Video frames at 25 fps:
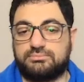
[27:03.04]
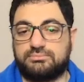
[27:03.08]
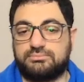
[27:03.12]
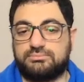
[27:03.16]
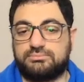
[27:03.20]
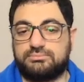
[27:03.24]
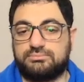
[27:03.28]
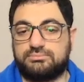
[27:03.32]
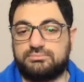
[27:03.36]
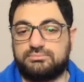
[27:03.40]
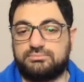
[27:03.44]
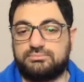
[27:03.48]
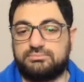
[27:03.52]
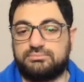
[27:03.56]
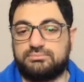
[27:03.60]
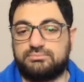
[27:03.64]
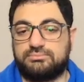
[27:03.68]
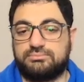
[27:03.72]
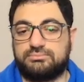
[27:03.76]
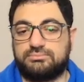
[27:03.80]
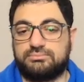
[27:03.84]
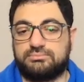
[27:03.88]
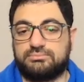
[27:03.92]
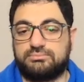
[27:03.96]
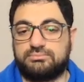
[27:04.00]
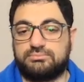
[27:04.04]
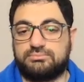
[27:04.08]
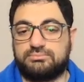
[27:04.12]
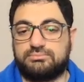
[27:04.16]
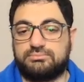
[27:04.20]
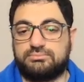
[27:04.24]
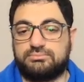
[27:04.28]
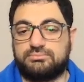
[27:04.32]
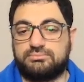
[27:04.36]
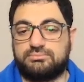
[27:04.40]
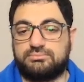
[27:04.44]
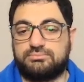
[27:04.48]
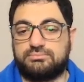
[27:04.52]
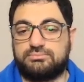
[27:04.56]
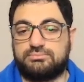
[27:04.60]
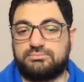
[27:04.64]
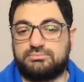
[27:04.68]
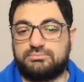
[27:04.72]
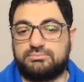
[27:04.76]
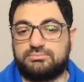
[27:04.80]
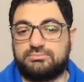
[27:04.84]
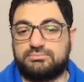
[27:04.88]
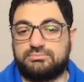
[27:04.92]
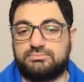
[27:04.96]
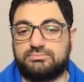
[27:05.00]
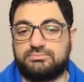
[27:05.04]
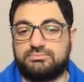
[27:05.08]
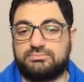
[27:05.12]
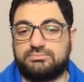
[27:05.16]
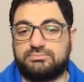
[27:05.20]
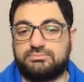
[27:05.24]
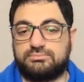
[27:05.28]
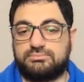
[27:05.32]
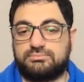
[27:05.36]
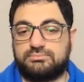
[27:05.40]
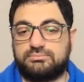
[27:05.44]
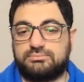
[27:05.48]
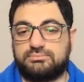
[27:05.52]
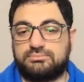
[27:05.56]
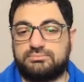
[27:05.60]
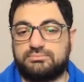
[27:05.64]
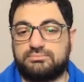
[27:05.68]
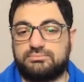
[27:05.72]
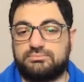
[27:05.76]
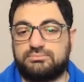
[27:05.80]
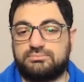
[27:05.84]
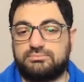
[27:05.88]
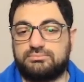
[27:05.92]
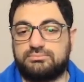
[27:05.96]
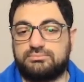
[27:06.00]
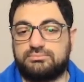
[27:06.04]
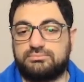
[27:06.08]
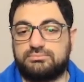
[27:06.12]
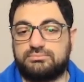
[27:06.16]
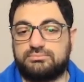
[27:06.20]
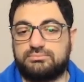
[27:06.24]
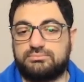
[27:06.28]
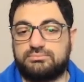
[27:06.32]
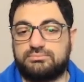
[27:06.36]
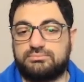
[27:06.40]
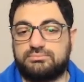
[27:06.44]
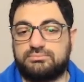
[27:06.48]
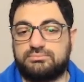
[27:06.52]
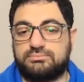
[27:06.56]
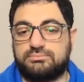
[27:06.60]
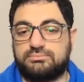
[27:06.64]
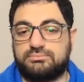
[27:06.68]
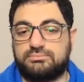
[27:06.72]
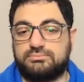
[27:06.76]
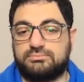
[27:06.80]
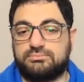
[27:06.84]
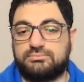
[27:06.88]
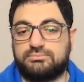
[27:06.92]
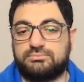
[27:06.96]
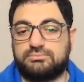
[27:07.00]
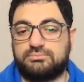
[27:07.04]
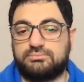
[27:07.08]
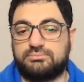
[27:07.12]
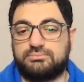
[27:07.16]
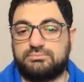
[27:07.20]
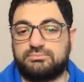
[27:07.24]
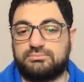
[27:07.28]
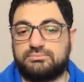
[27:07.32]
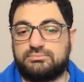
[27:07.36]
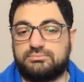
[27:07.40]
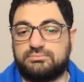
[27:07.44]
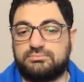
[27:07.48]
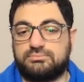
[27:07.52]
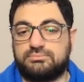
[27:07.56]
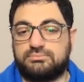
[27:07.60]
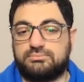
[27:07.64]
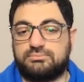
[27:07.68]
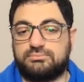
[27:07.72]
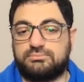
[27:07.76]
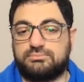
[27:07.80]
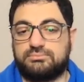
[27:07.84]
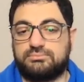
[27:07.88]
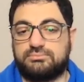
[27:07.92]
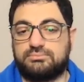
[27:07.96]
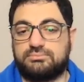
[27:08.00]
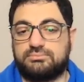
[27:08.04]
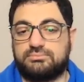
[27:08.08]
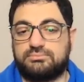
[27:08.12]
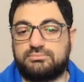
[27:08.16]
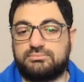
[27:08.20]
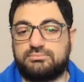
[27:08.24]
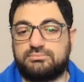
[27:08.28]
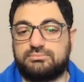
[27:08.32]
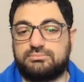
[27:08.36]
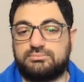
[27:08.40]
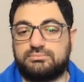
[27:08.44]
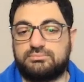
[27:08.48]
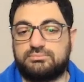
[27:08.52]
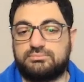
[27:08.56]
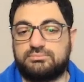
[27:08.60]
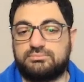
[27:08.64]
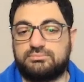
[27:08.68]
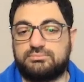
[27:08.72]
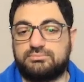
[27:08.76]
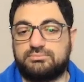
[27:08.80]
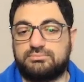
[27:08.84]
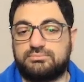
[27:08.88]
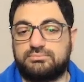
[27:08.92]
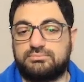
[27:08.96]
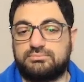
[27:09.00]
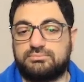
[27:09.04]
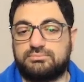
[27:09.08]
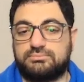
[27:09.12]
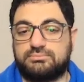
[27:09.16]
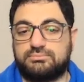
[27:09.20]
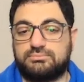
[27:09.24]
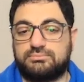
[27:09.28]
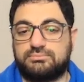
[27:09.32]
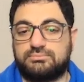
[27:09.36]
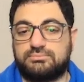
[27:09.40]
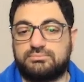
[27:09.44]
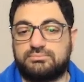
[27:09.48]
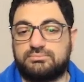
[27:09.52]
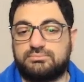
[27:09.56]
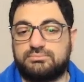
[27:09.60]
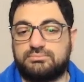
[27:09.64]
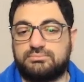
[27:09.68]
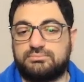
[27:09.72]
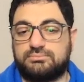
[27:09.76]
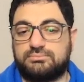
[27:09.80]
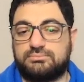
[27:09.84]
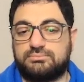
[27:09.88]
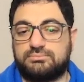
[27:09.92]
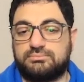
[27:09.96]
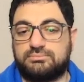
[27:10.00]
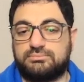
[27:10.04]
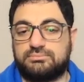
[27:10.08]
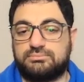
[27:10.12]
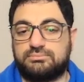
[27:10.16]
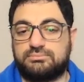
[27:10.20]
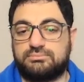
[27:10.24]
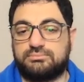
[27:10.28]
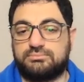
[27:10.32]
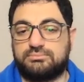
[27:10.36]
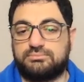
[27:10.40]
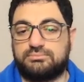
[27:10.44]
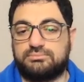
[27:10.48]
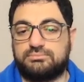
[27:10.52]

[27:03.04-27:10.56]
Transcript: (not speaking)